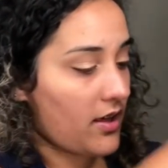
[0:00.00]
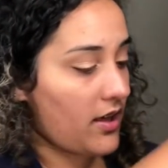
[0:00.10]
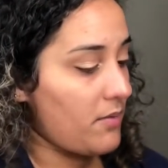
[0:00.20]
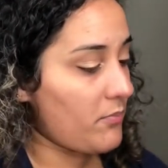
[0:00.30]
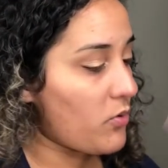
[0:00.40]

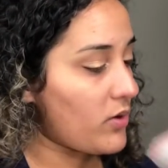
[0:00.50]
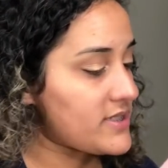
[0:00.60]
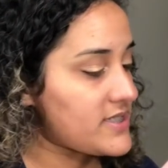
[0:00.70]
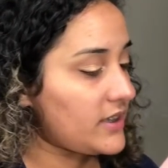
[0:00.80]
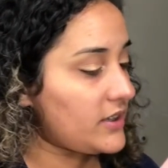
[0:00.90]
am
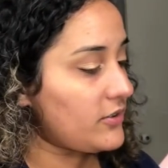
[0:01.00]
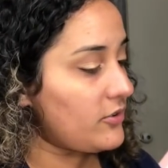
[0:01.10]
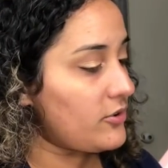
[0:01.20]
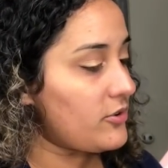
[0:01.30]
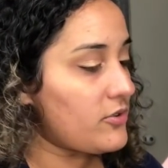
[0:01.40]
going to
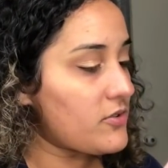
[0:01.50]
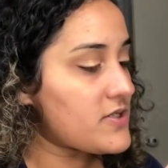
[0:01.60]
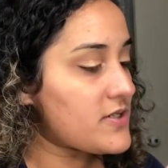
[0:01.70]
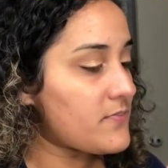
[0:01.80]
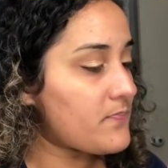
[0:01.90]

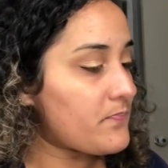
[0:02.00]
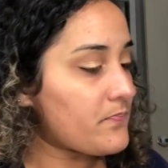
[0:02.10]
use